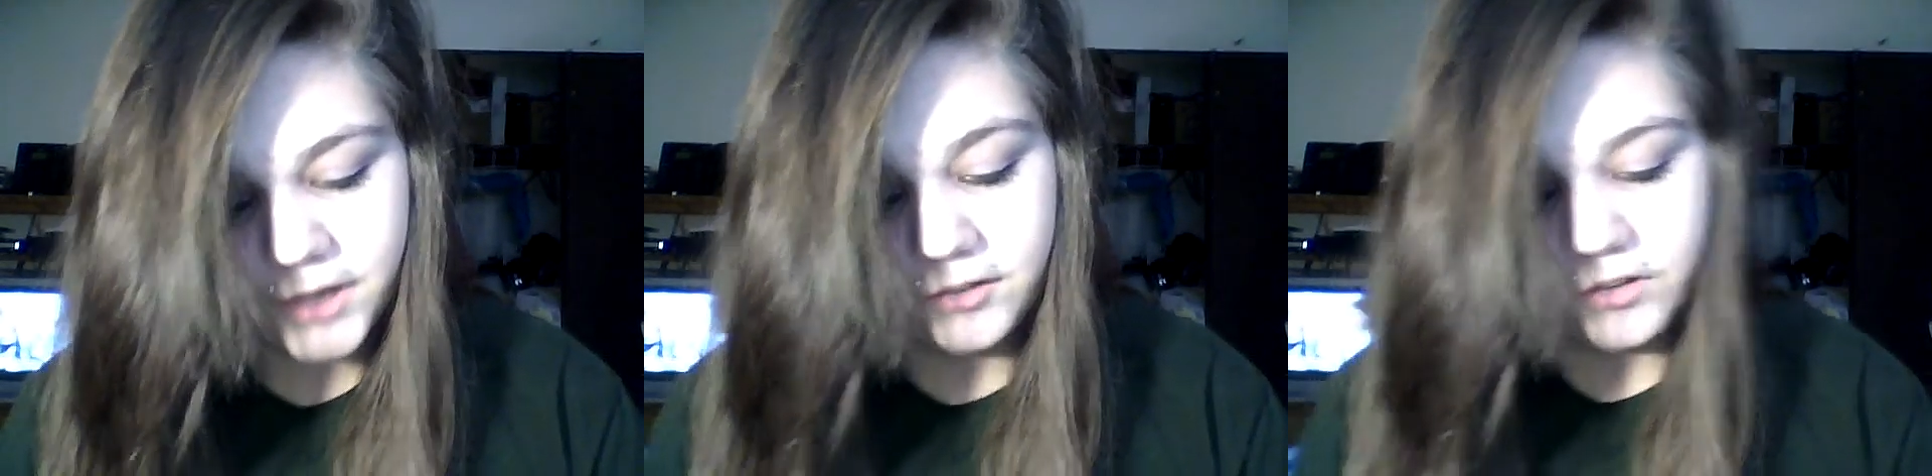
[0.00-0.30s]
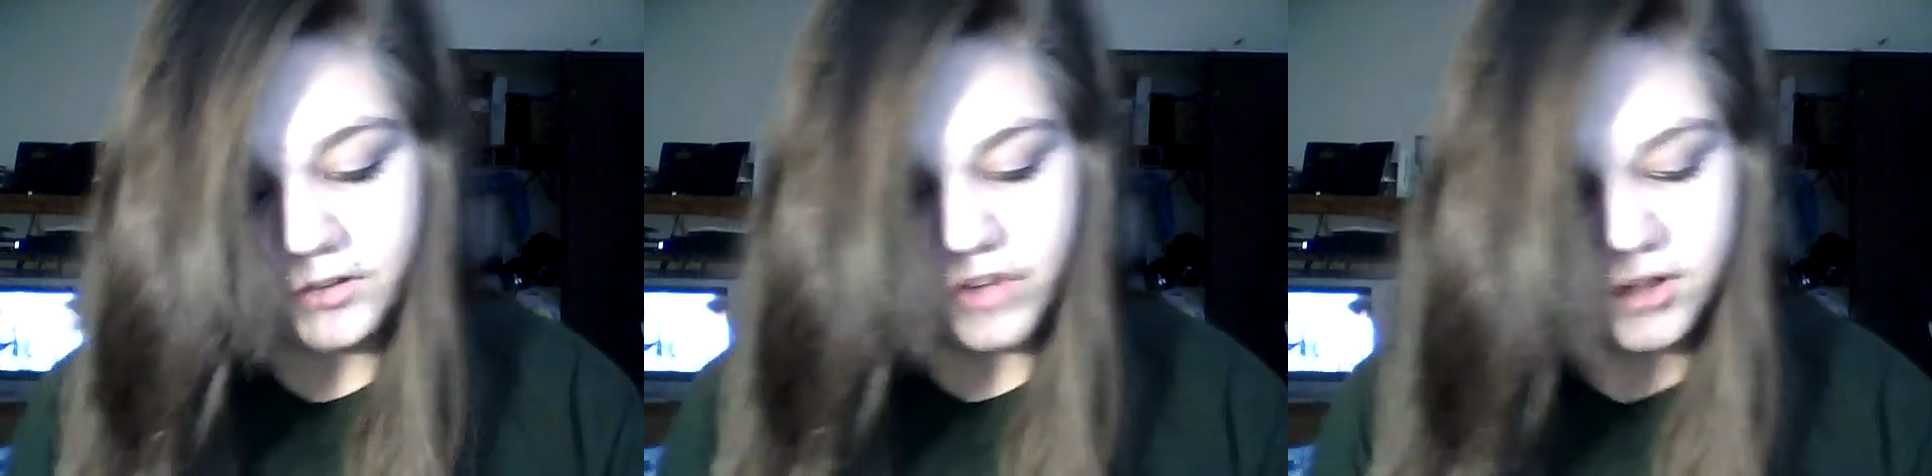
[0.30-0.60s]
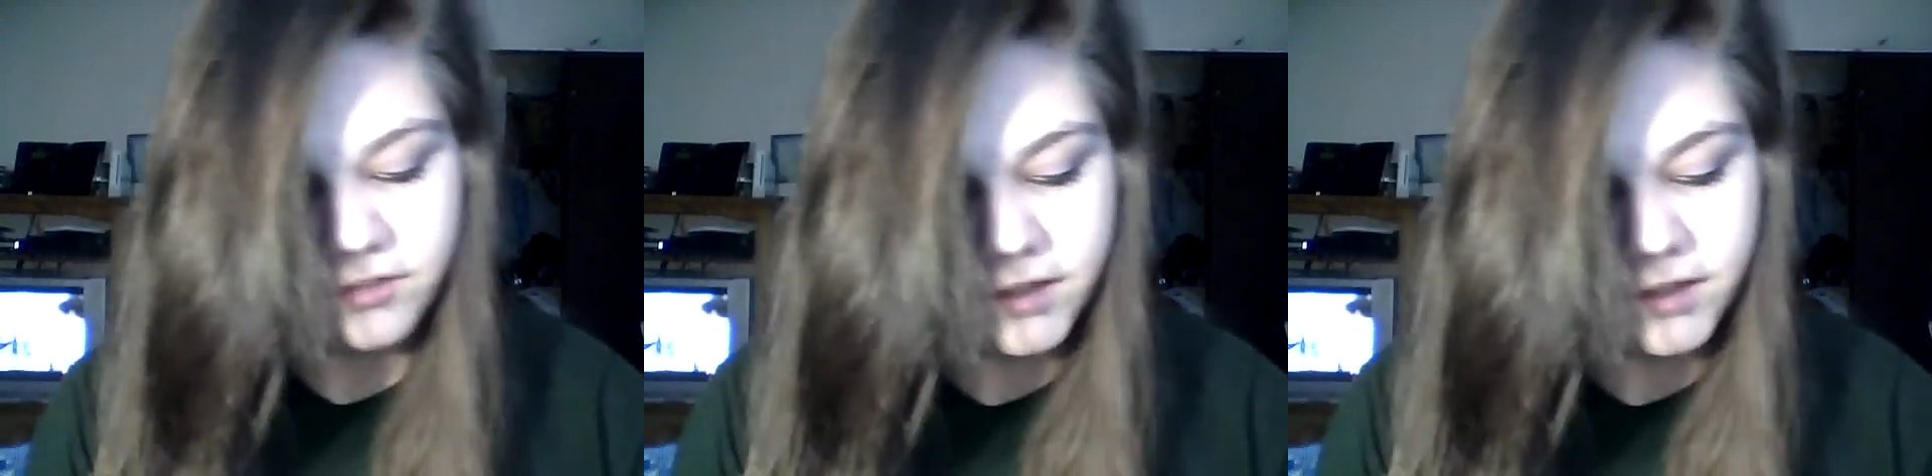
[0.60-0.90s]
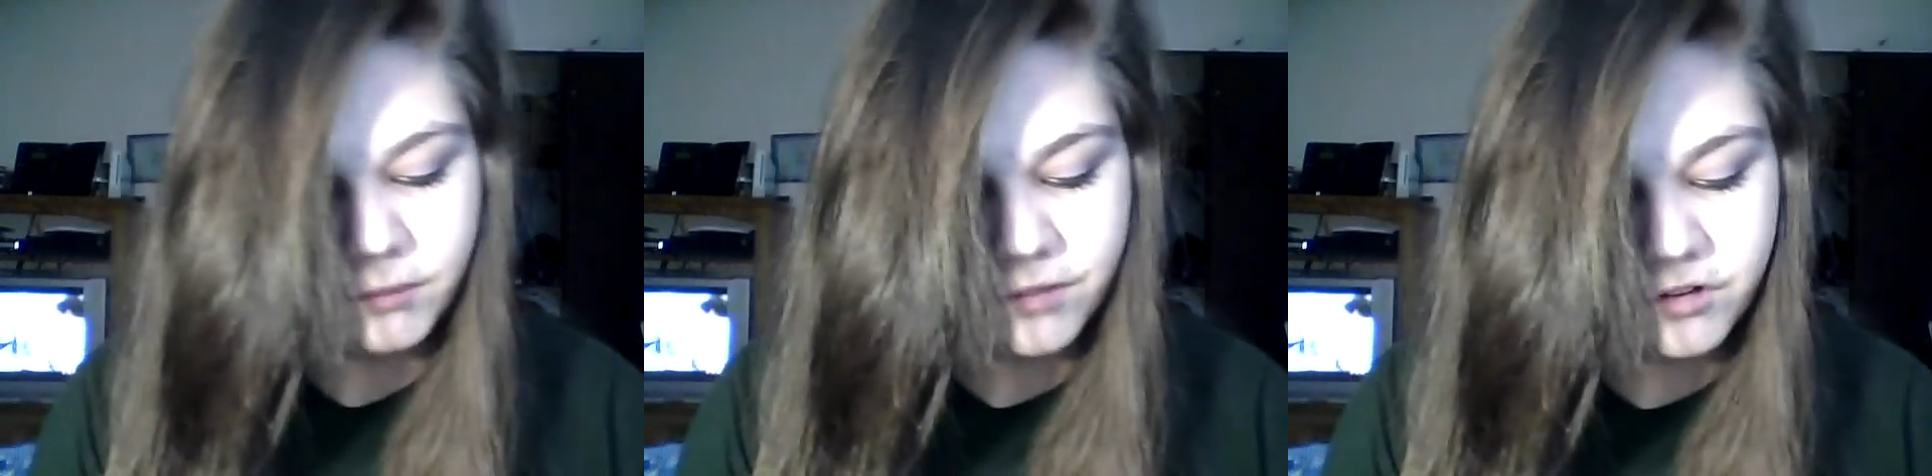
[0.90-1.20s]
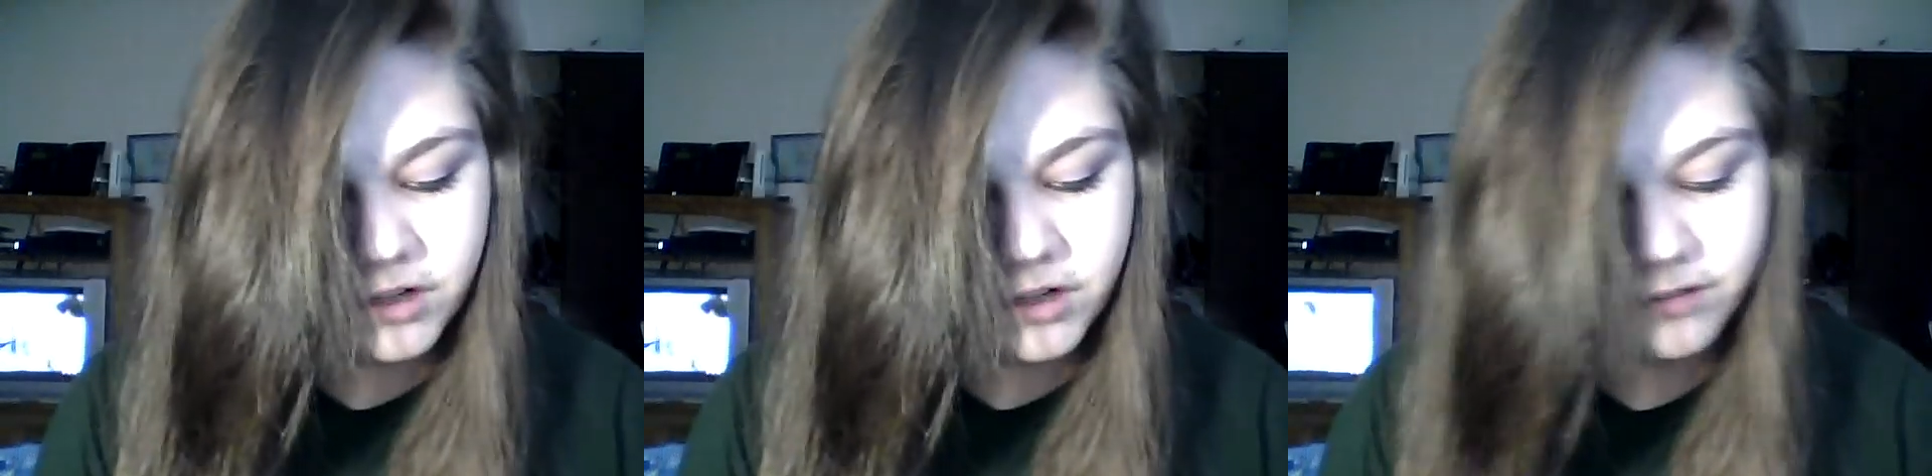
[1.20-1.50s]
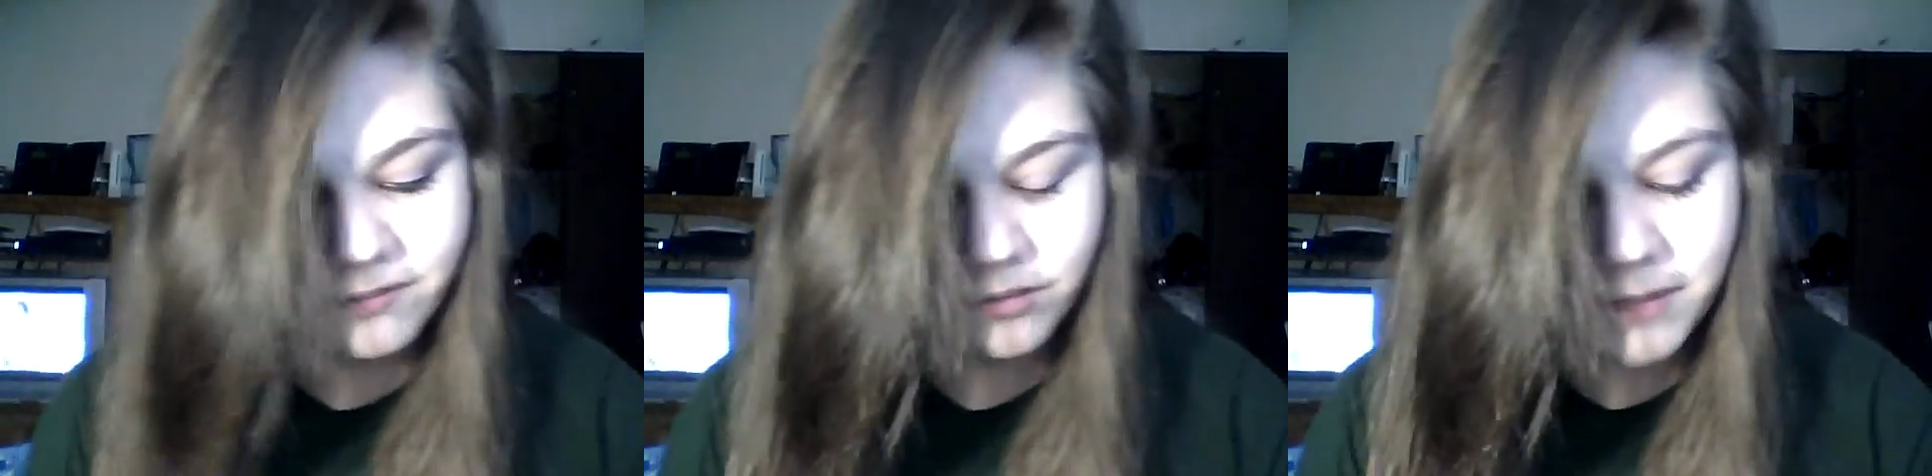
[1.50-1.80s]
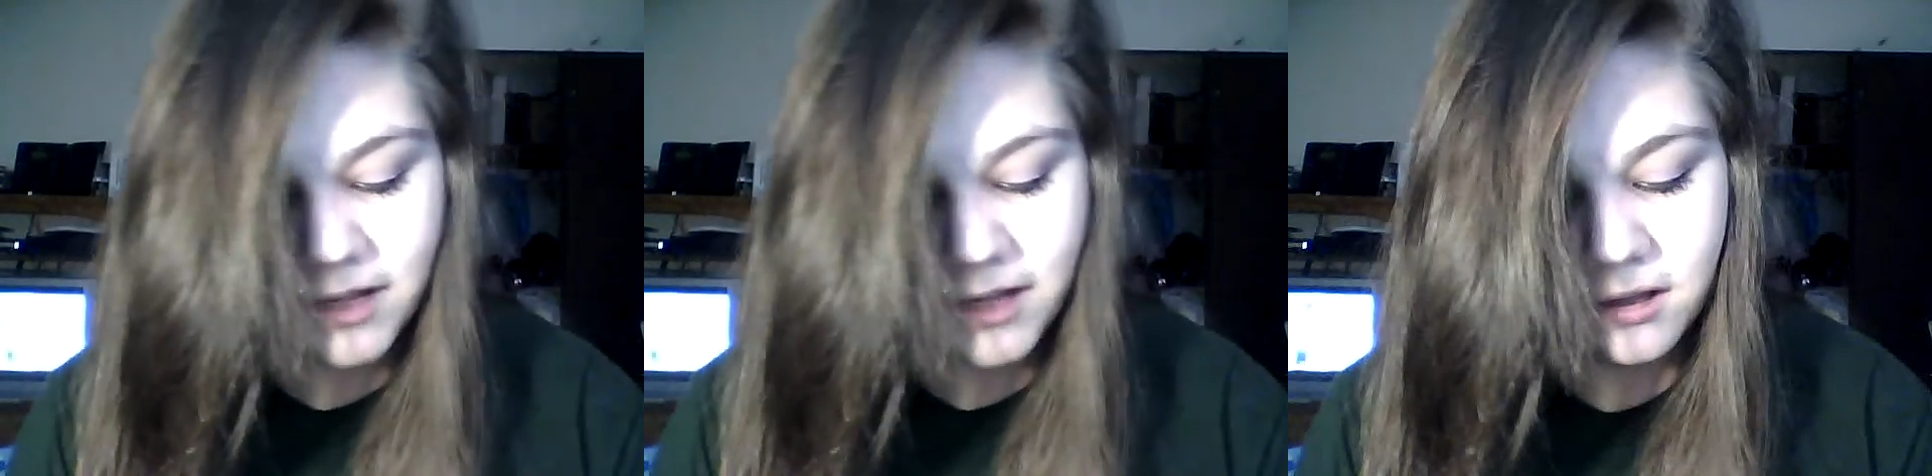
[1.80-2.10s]
said Jocelyn, with the trace of a
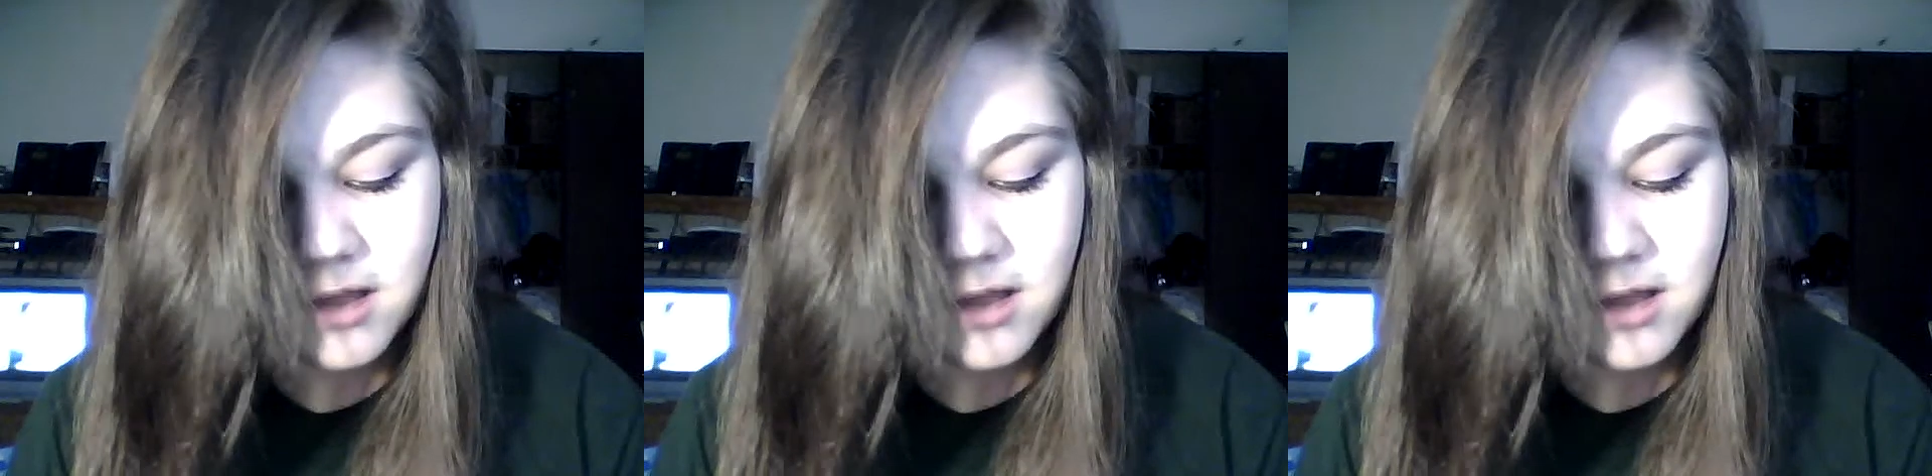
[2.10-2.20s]
smile.